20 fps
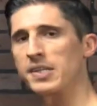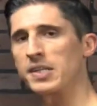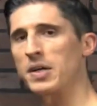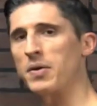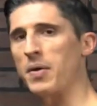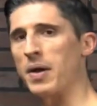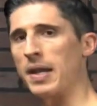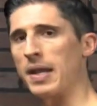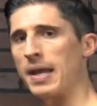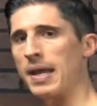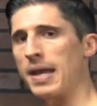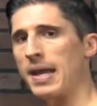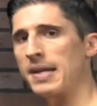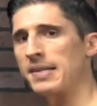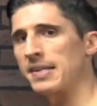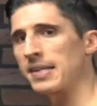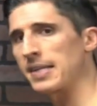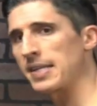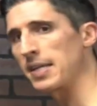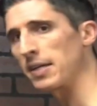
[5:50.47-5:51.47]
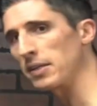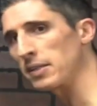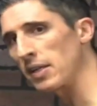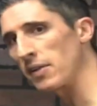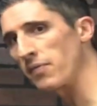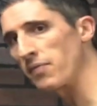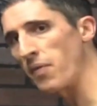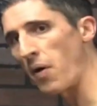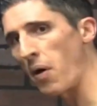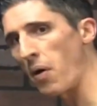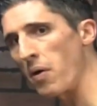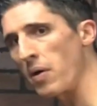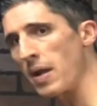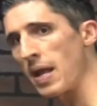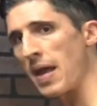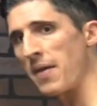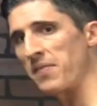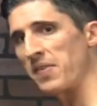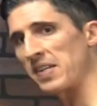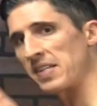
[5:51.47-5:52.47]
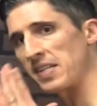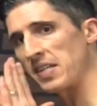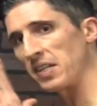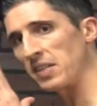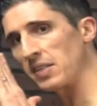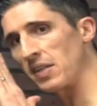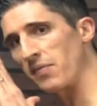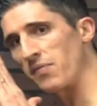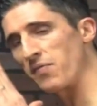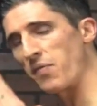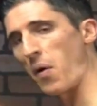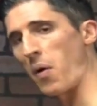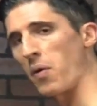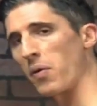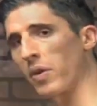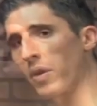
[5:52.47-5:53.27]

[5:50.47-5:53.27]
that he's explaining here, where we're leaning forward because